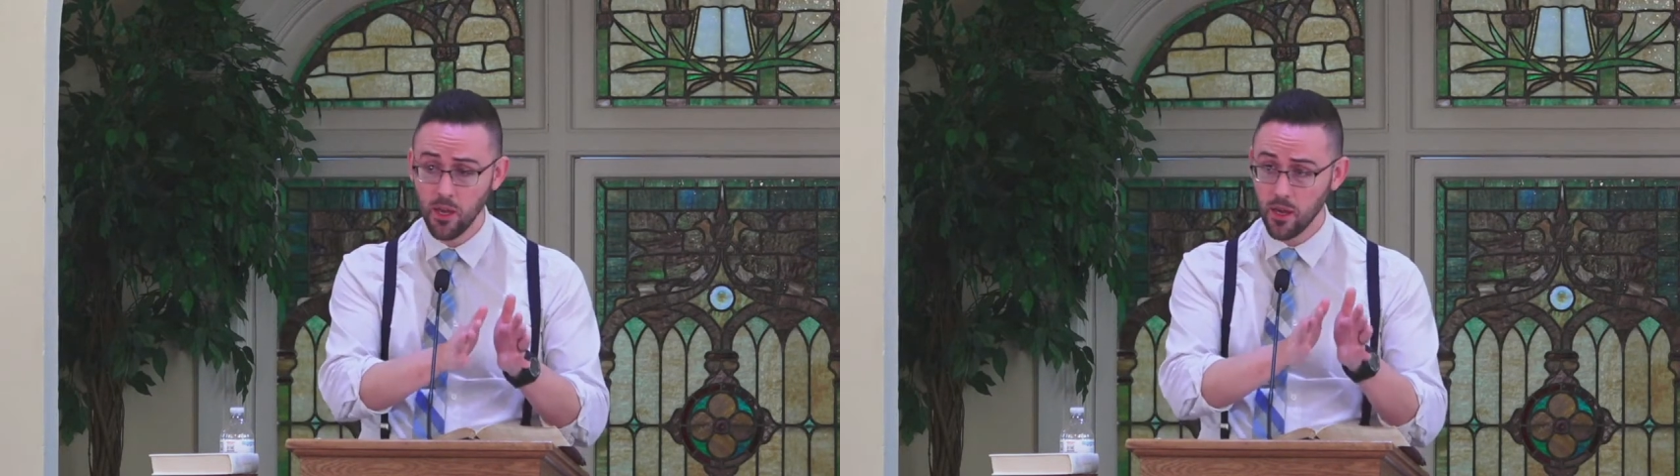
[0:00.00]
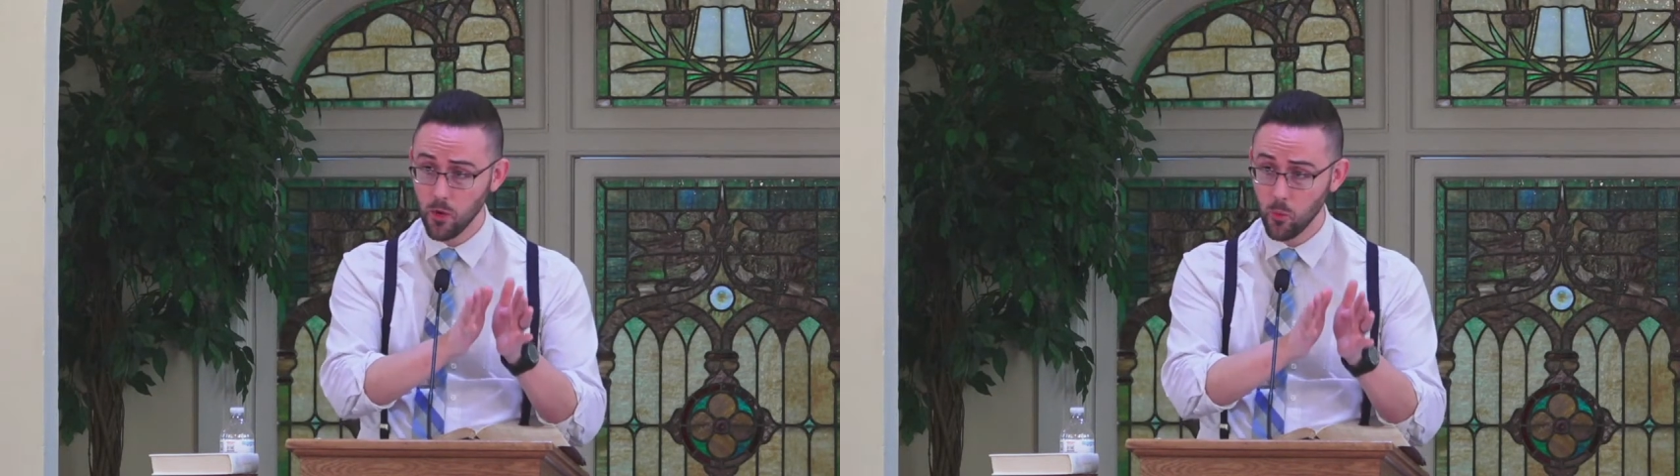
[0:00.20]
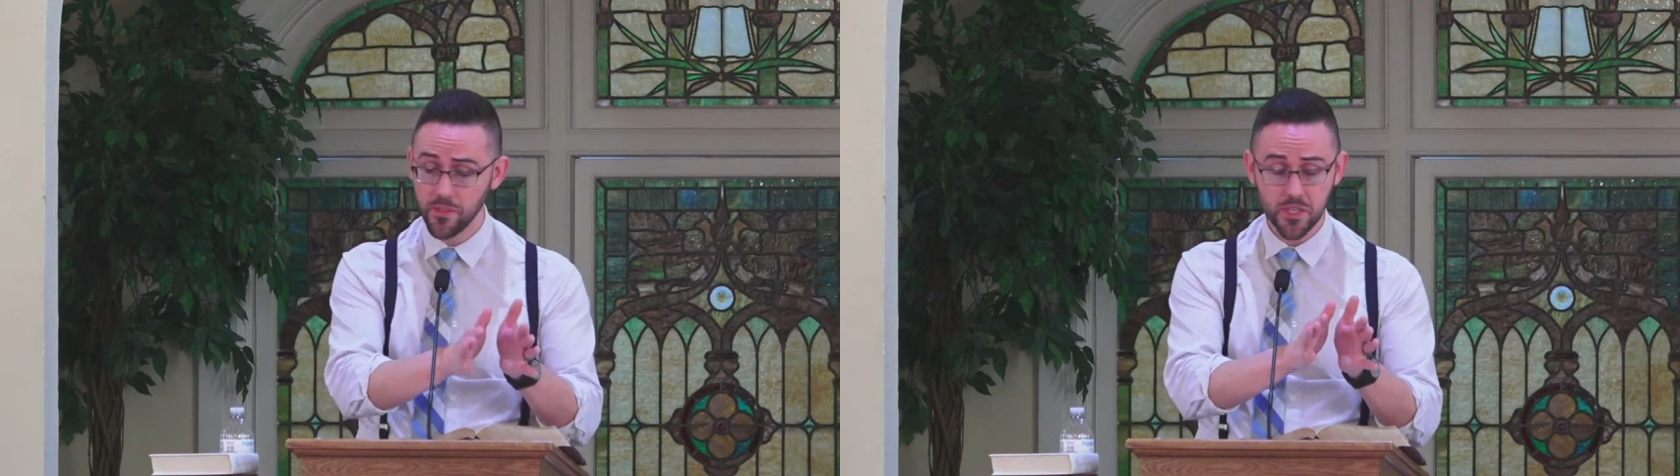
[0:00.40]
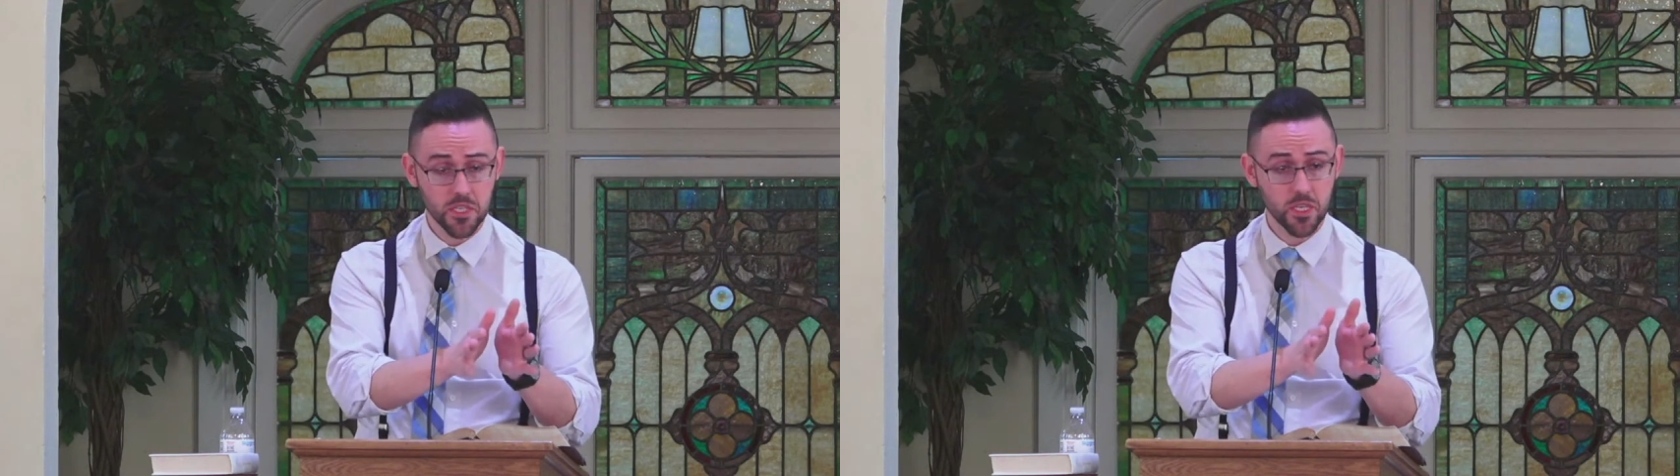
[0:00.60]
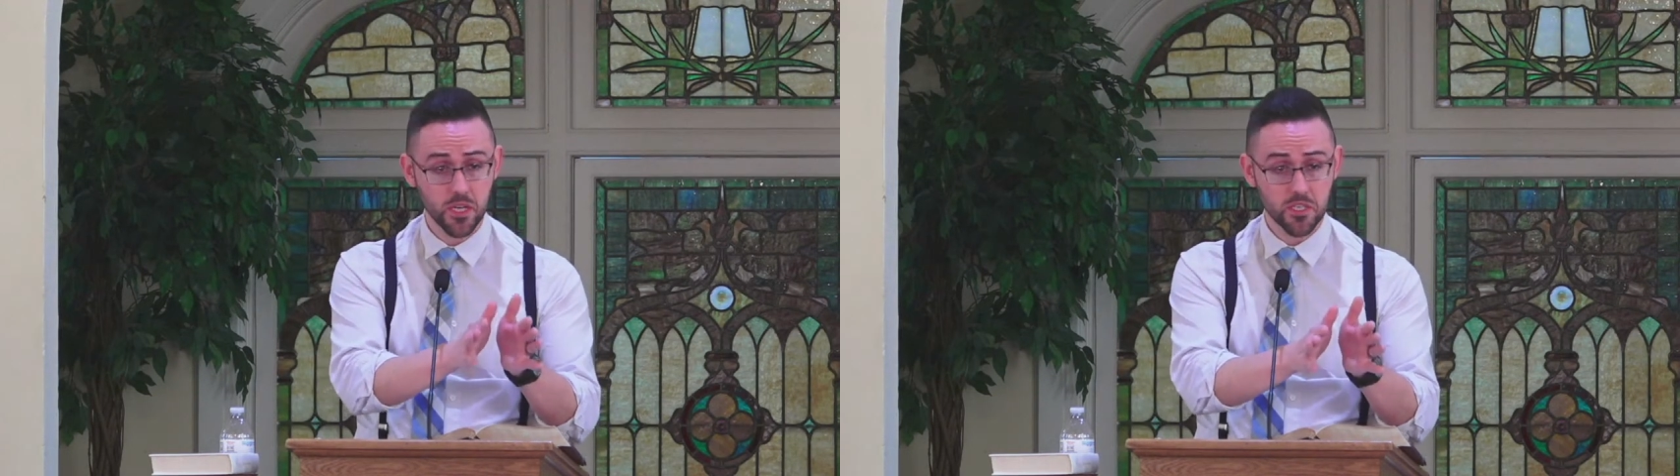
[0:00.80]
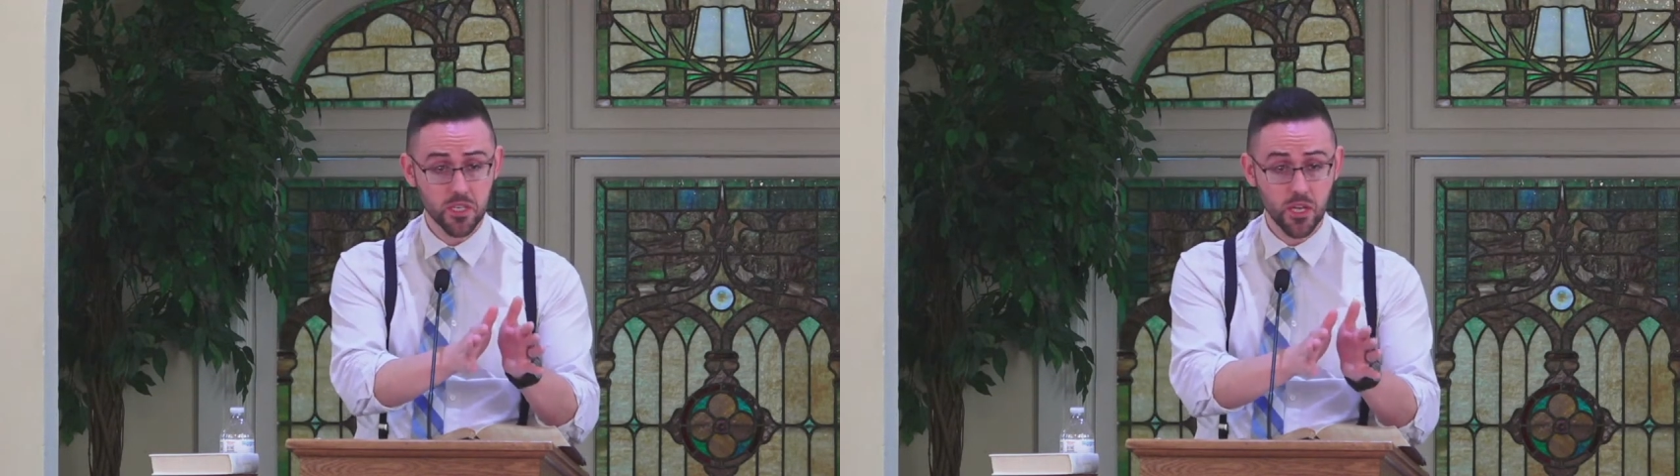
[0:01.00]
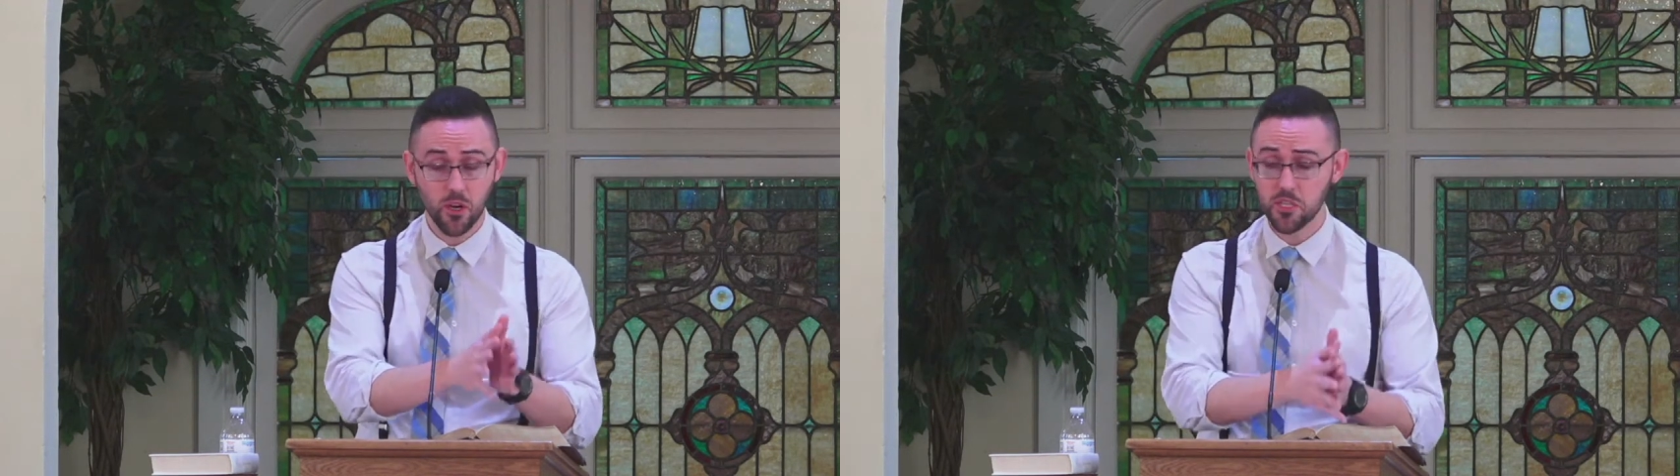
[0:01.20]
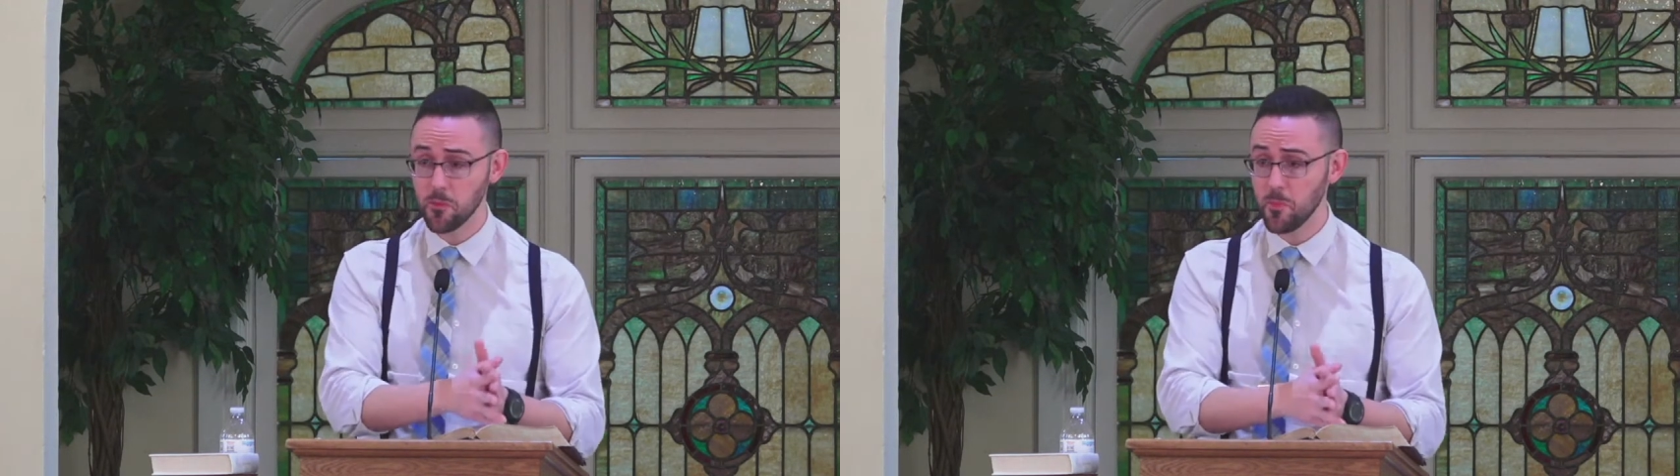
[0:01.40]
uh, when the son is there
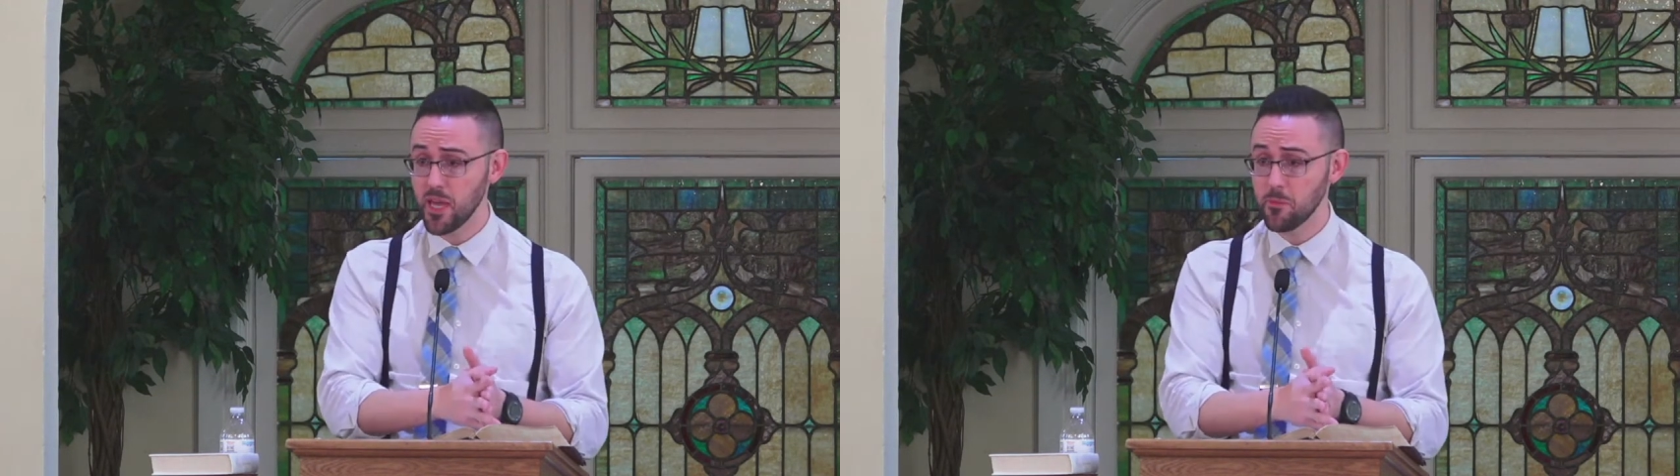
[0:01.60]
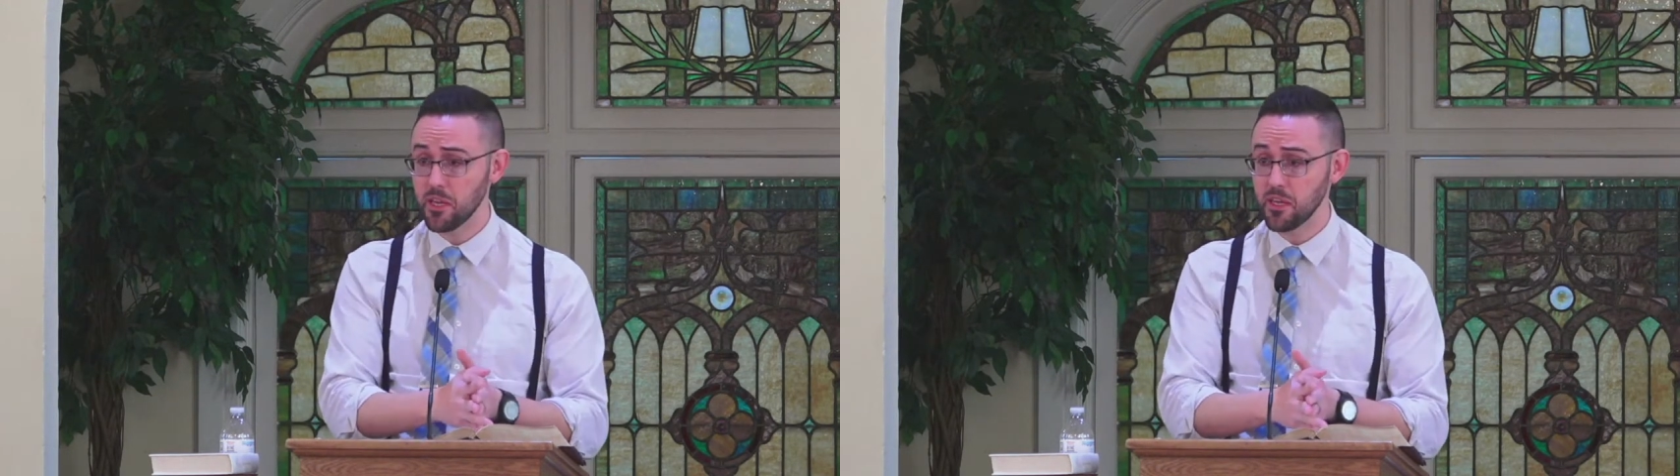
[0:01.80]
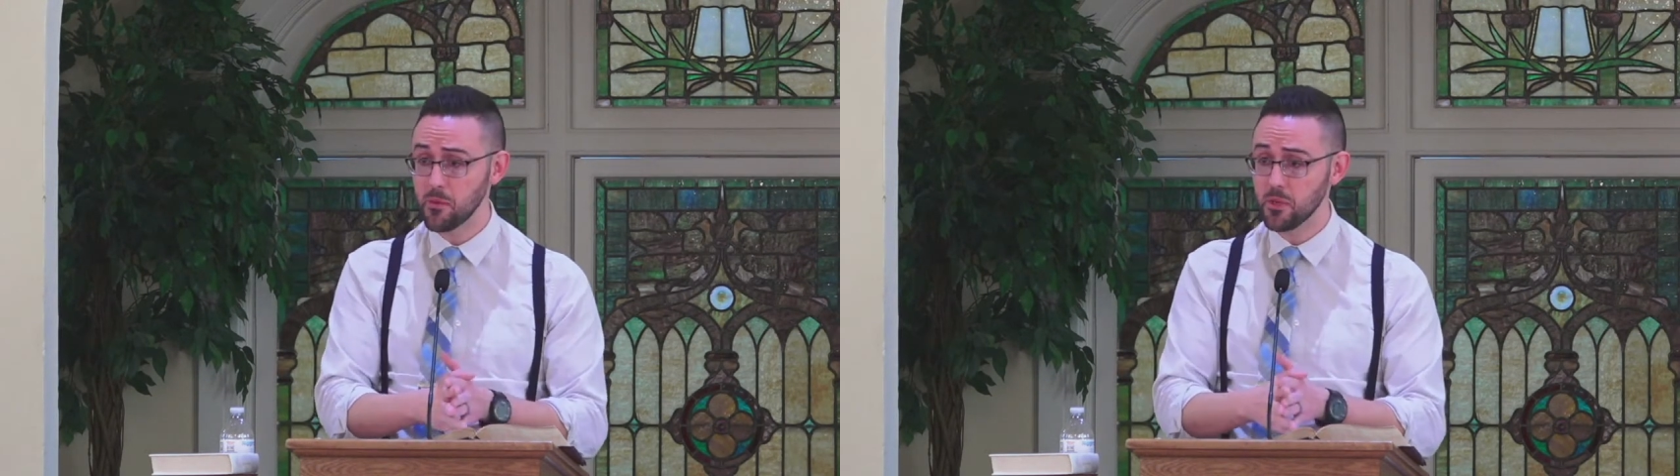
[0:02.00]
as a baby